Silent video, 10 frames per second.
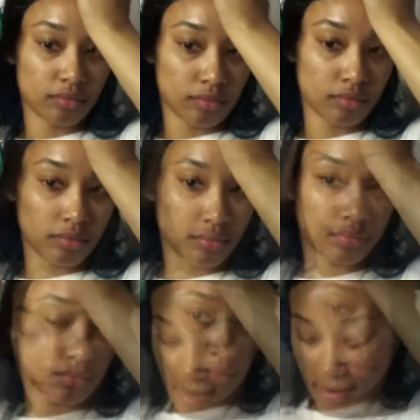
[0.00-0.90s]
And then
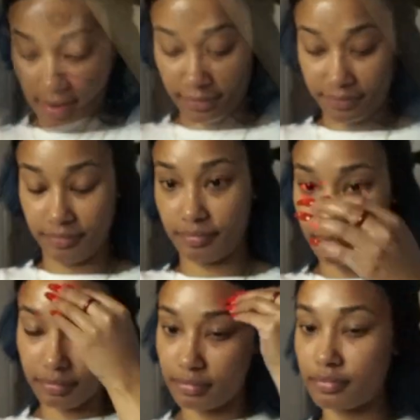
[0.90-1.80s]
after that, I'm
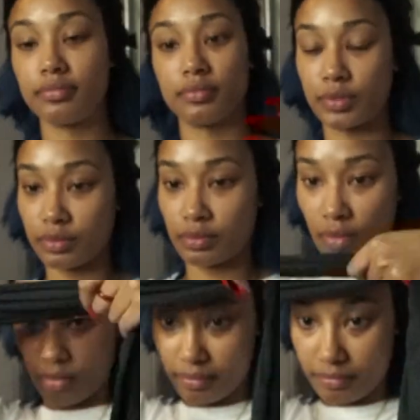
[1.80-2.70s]
just gonna go ahead and
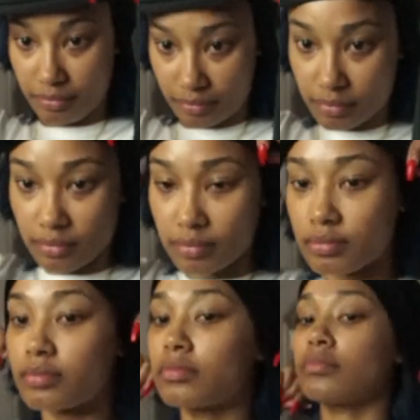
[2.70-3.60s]
put on my
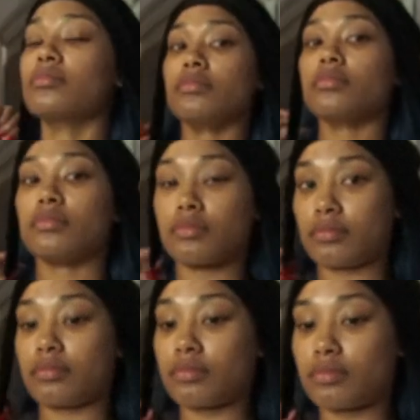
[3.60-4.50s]
head wrap and let
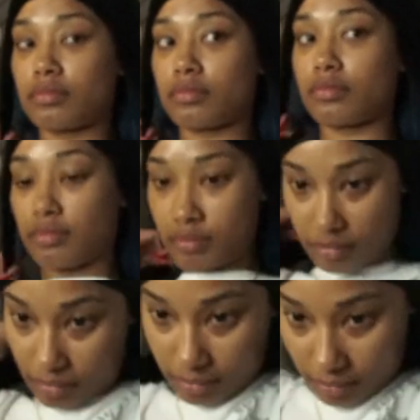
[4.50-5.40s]
it sit.
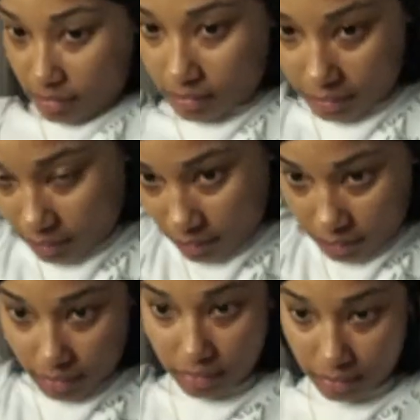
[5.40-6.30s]

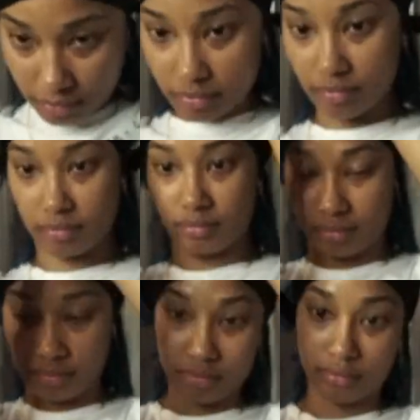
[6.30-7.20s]
And
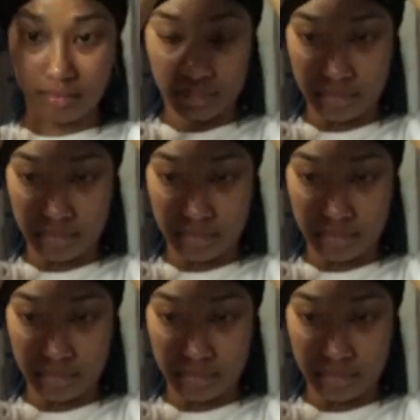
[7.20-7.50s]
yeah.